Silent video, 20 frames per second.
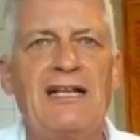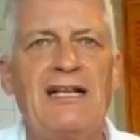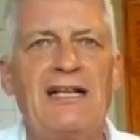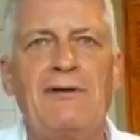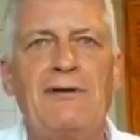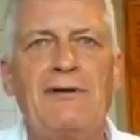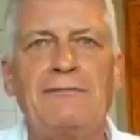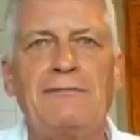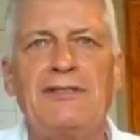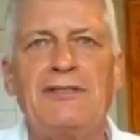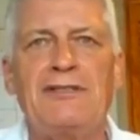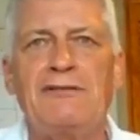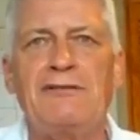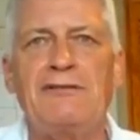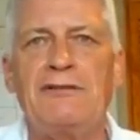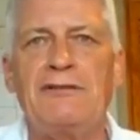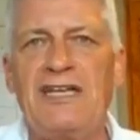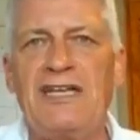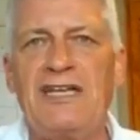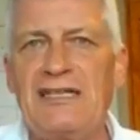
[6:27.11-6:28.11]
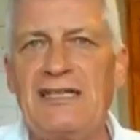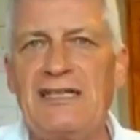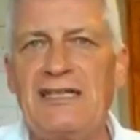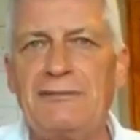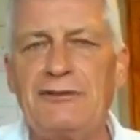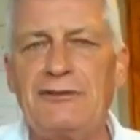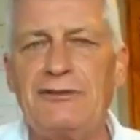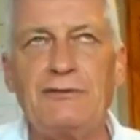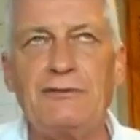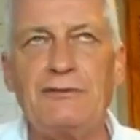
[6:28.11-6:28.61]
where we are not
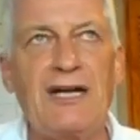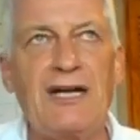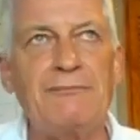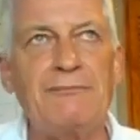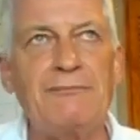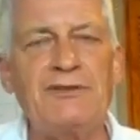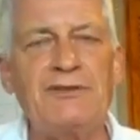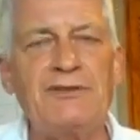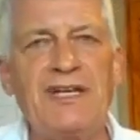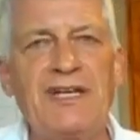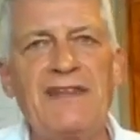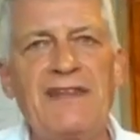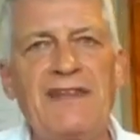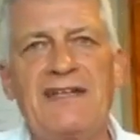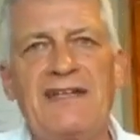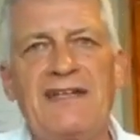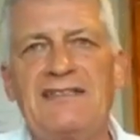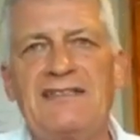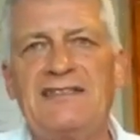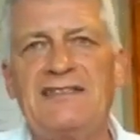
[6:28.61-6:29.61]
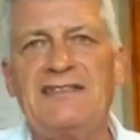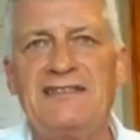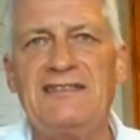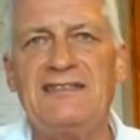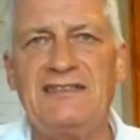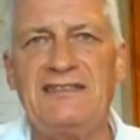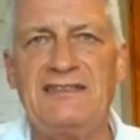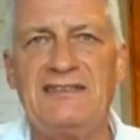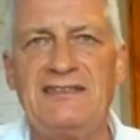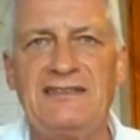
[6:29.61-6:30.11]
able to come together as
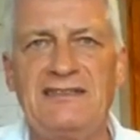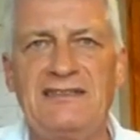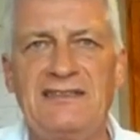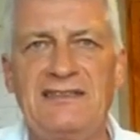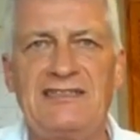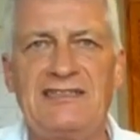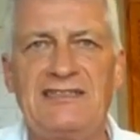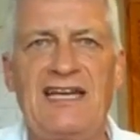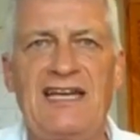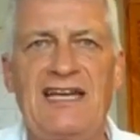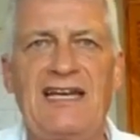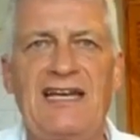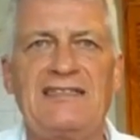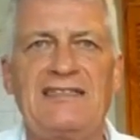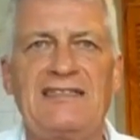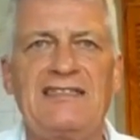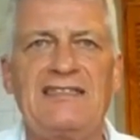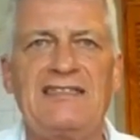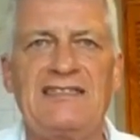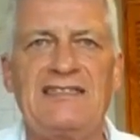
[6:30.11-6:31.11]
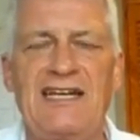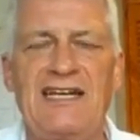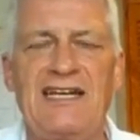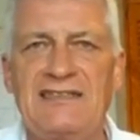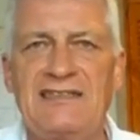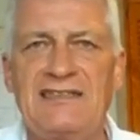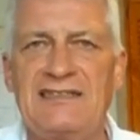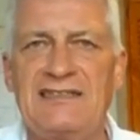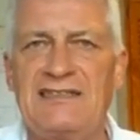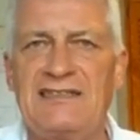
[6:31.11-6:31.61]
citizens and
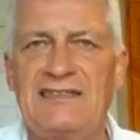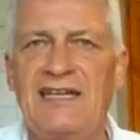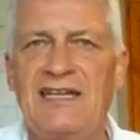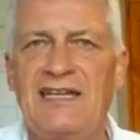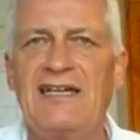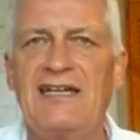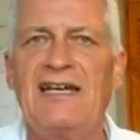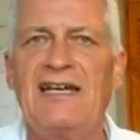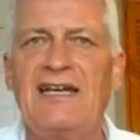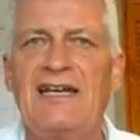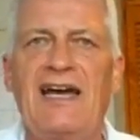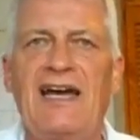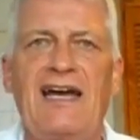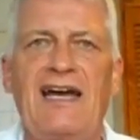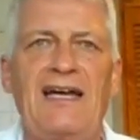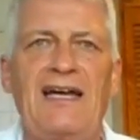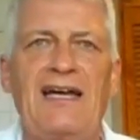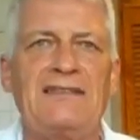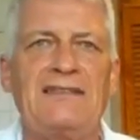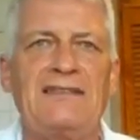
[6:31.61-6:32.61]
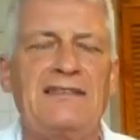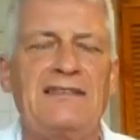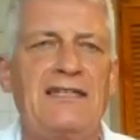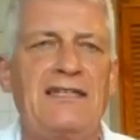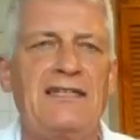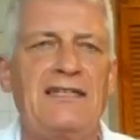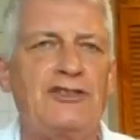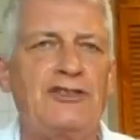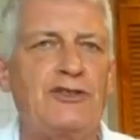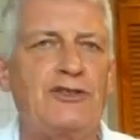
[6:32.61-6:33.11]
discuss and
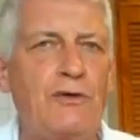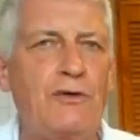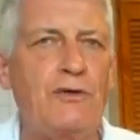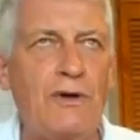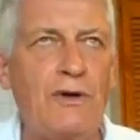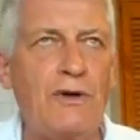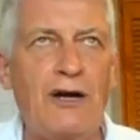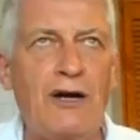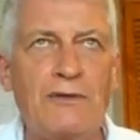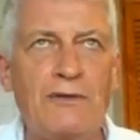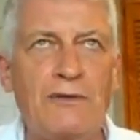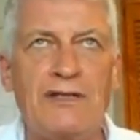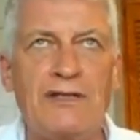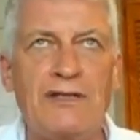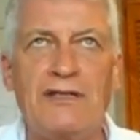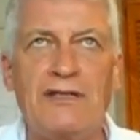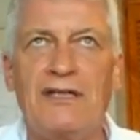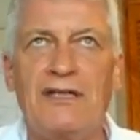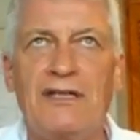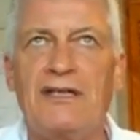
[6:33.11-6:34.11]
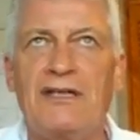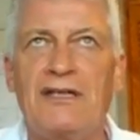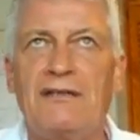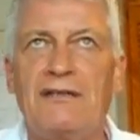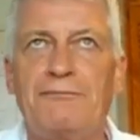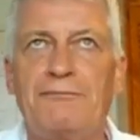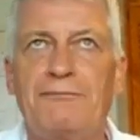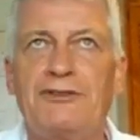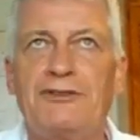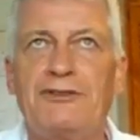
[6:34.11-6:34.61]
show
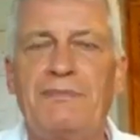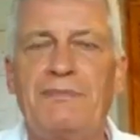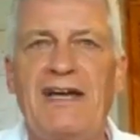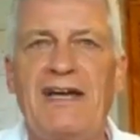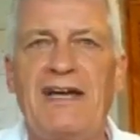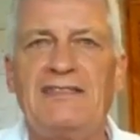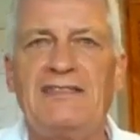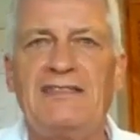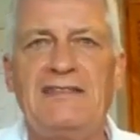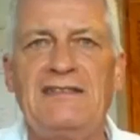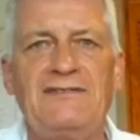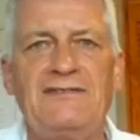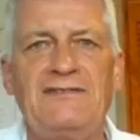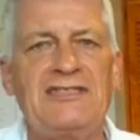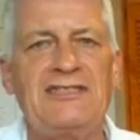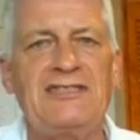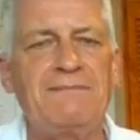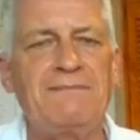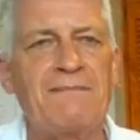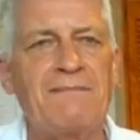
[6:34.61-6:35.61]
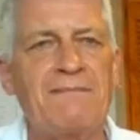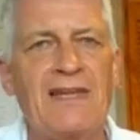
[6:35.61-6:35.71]
our perspectives,